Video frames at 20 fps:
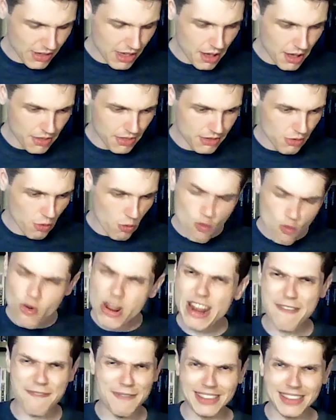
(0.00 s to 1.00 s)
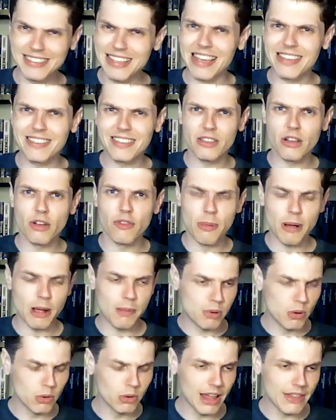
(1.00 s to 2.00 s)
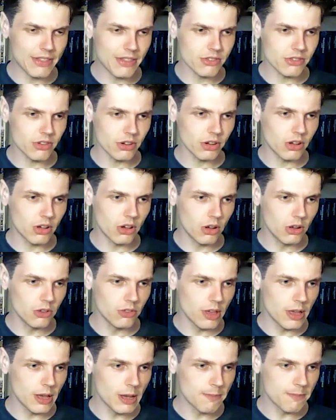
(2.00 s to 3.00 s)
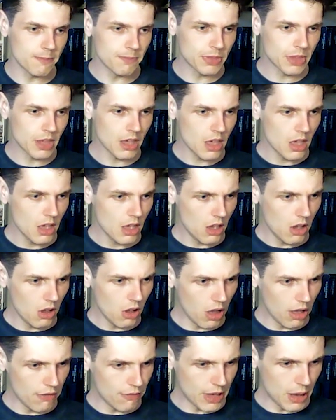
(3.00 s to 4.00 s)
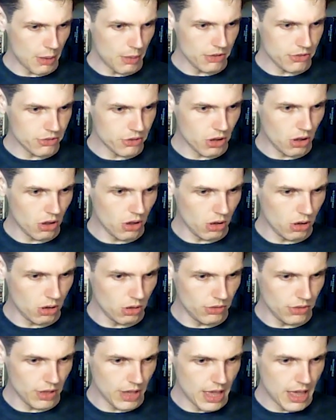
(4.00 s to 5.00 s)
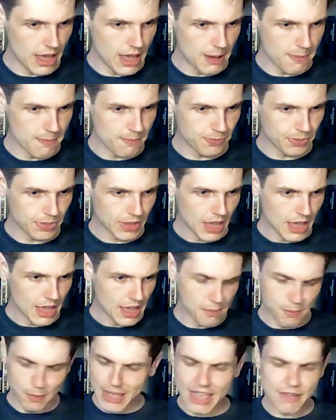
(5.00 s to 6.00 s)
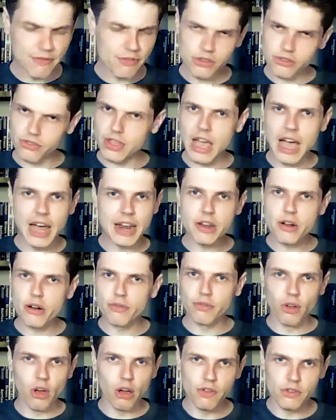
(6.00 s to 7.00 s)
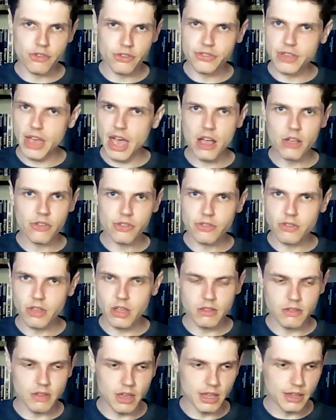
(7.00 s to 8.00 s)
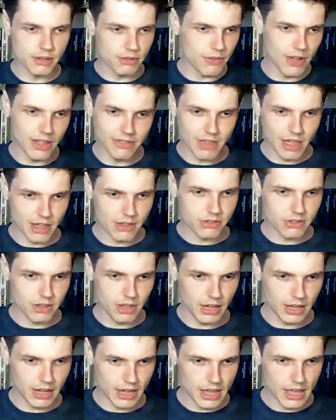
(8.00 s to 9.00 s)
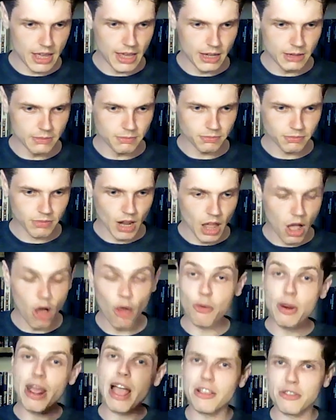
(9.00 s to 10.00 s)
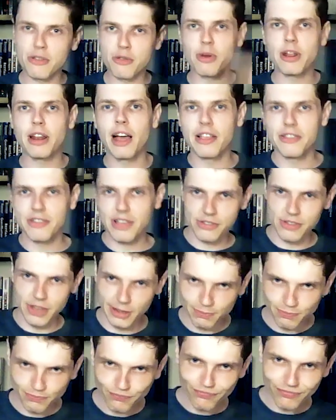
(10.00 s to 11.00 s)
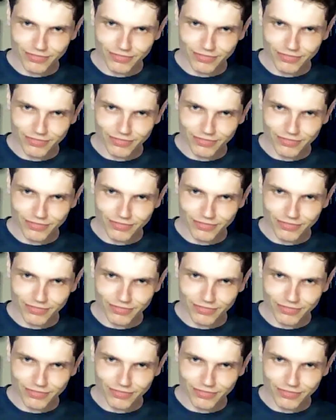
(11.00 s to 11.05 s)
a really fantastic novel by Poul Anderson called I forget what it's called. It gives us the idea of law versus chaos in D&D. It's fantastic. Three Hearts and Three Lines, that's it.